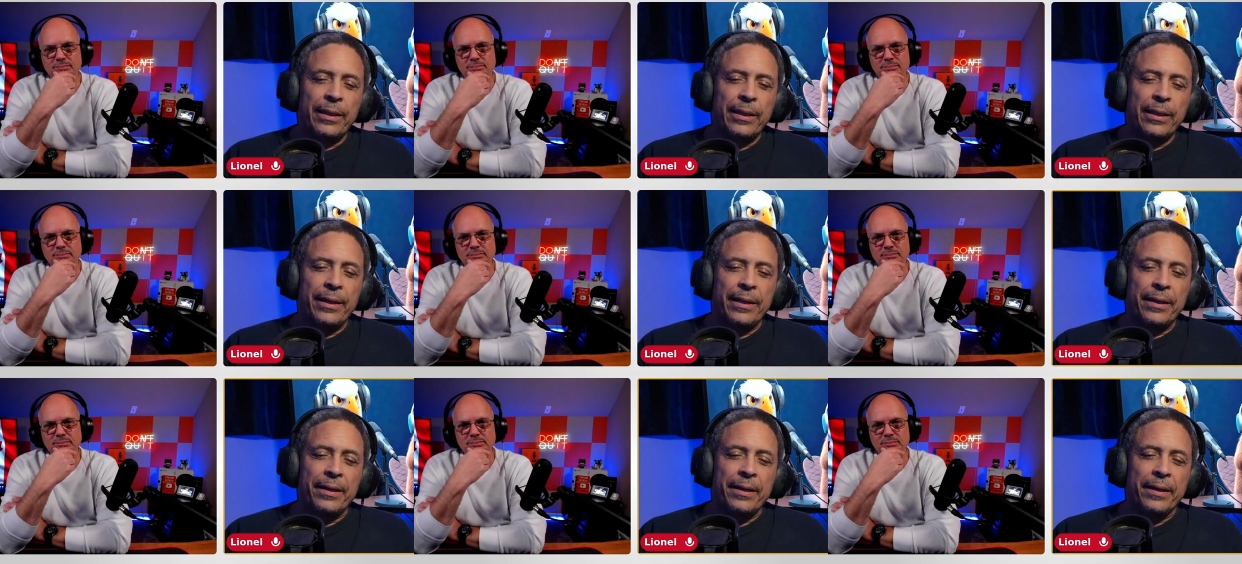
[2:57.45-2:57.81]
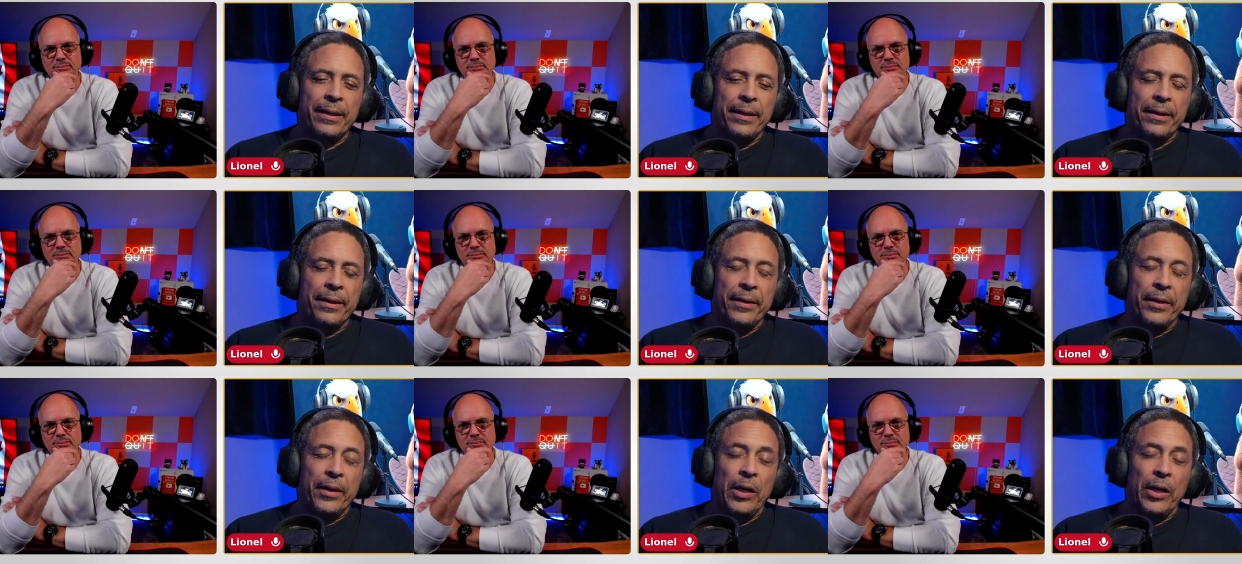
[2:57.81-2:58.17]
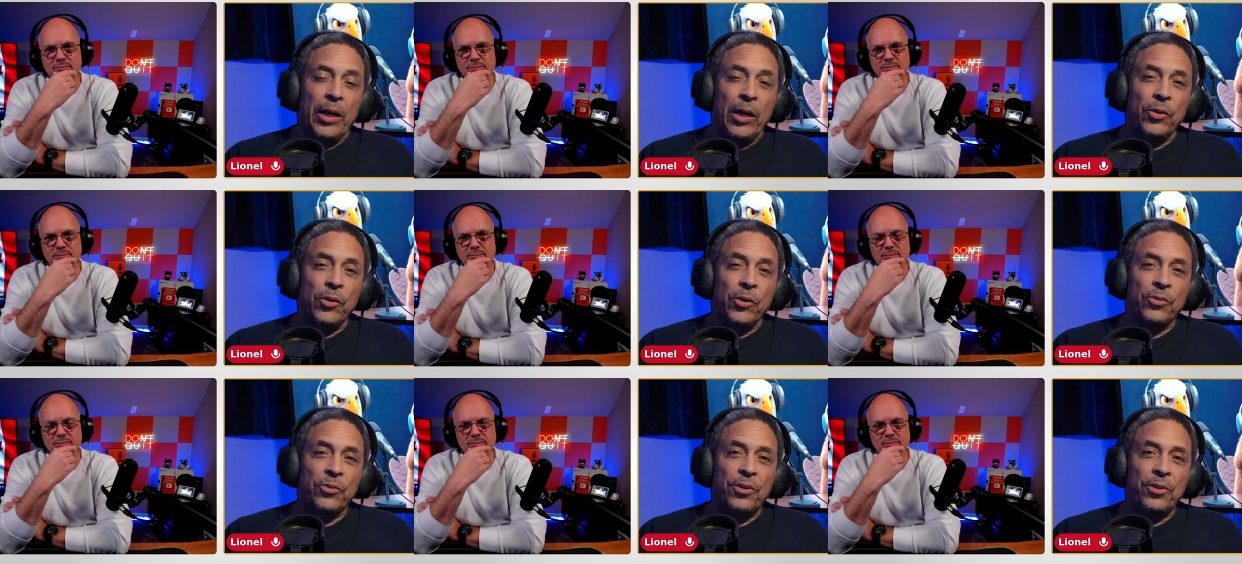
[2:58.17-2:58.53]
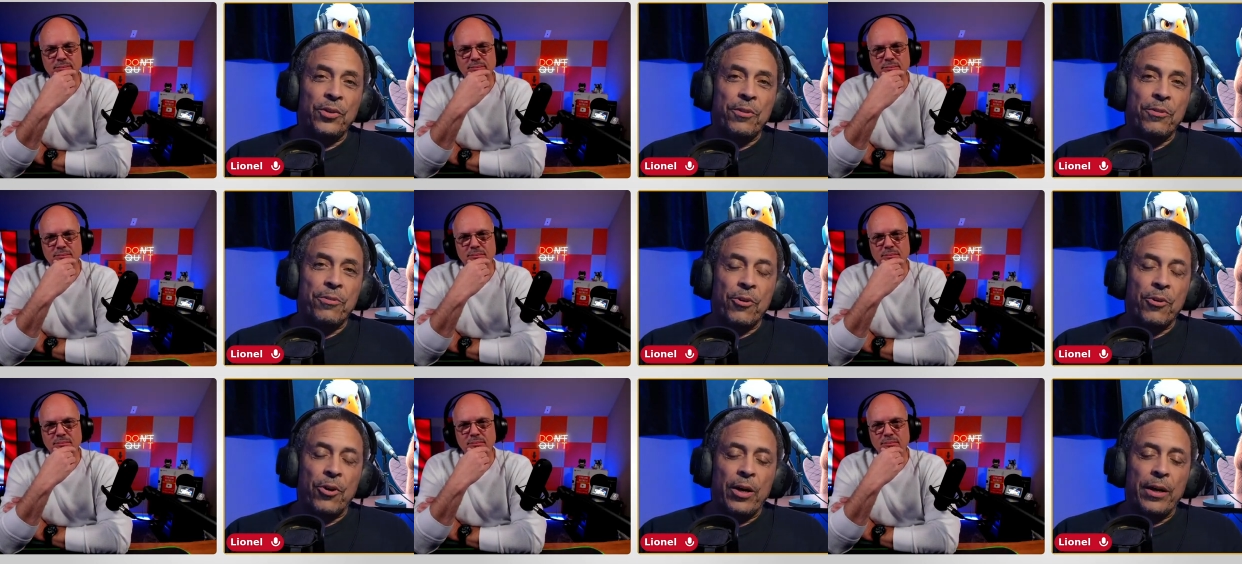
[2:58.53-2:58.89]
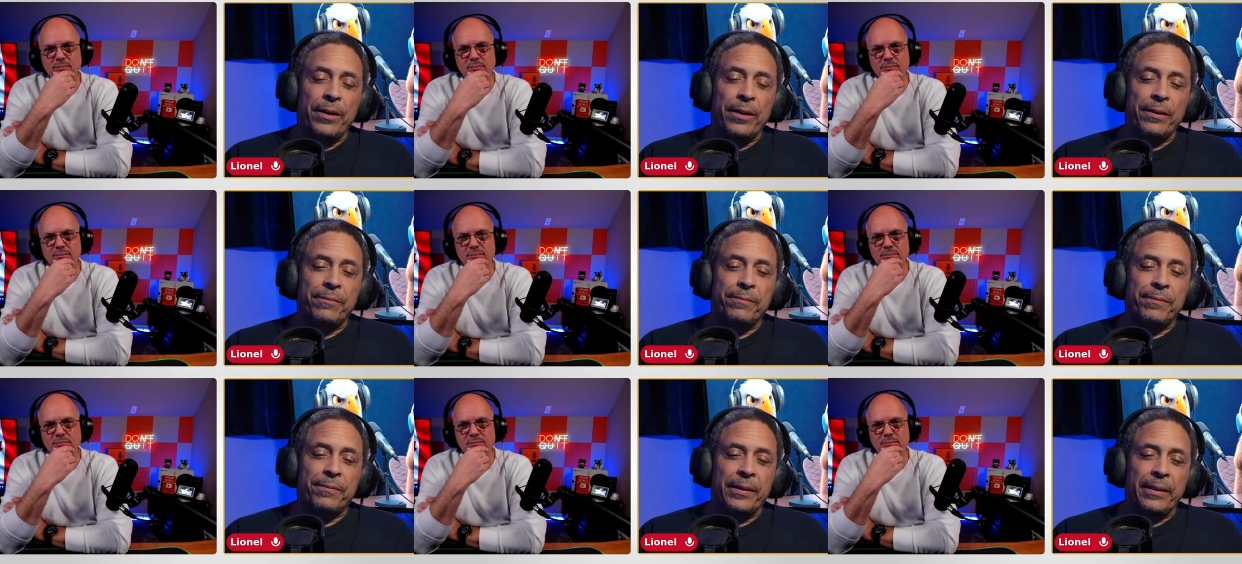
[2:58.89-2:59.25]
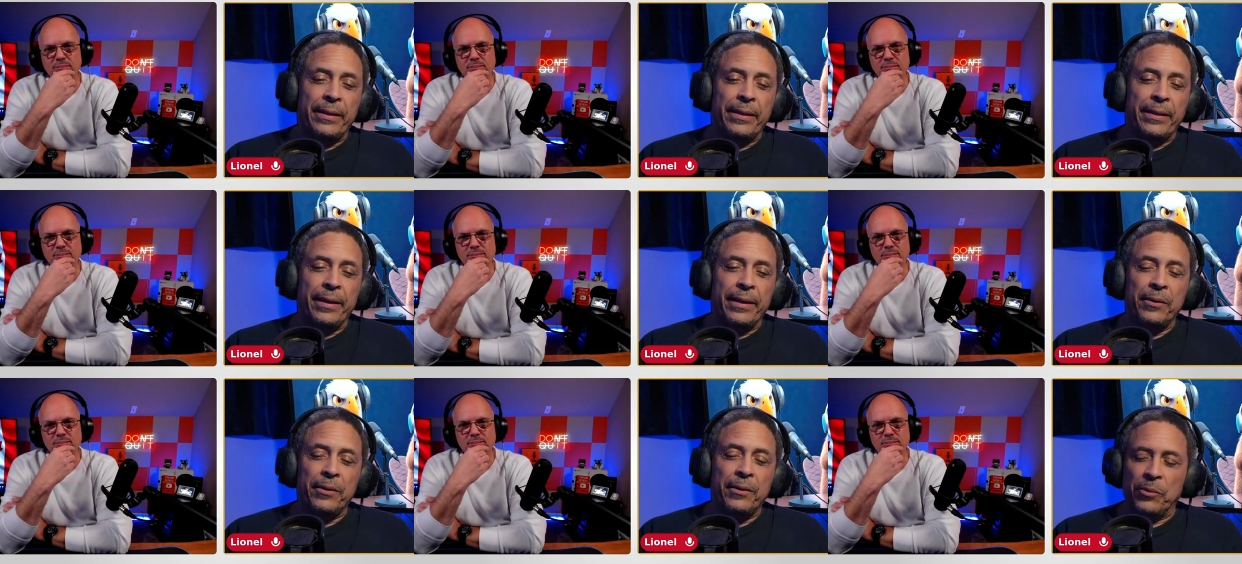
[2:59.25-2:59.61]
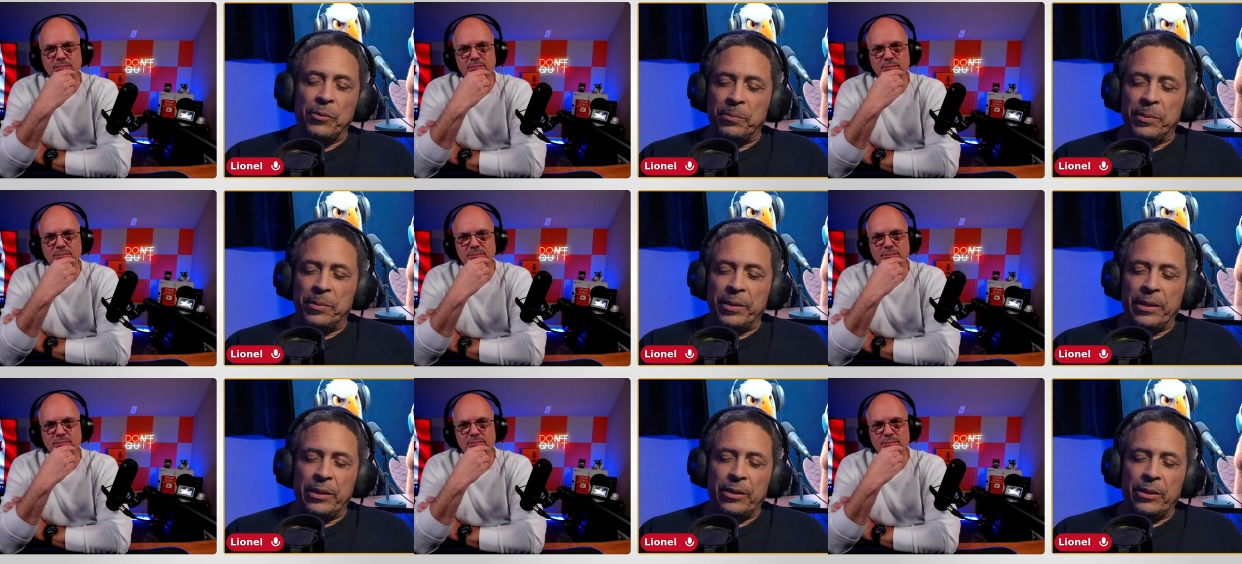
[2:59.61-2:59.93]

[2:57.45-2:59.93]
Speaker 1: And I honestly thought if he did, it would be